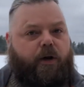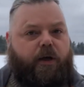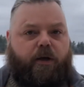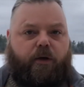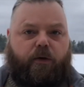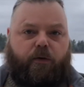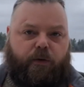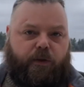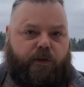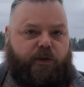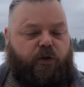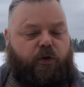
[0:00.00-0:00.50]

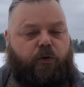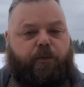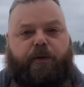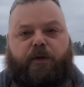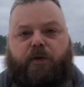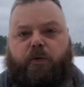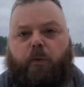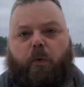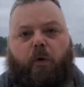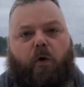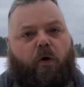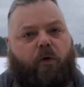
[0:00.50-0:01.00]
you assume
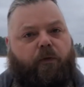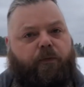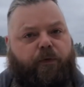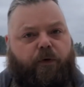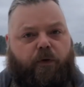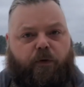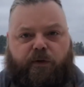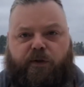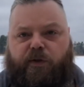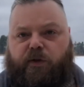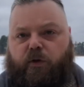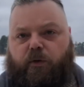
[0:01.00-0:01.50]
it's wolf,
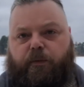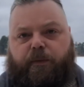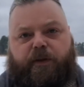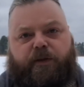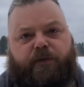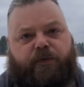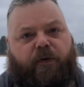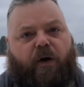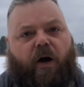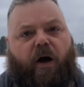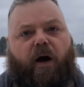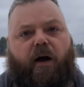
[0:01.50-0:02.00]
you assume it's
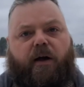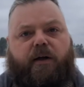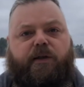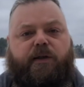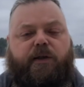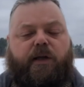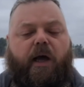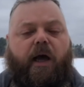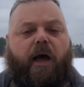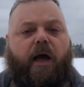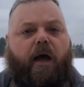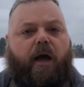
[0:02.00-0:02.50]

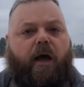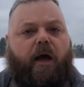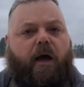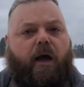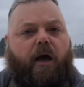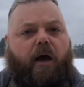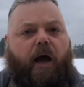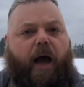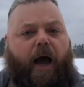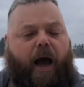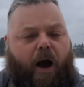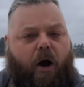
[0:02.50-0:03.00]
fox.
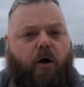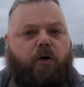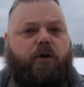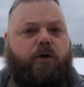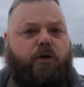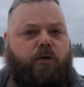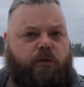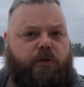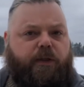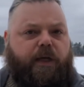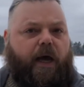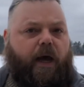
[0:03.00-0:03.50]
How do
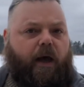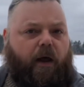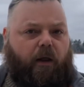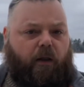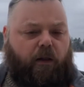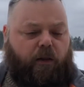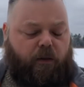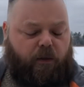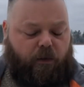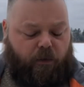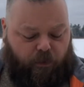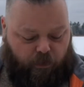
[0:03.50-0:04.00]
you
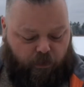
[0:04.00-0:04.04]
tell?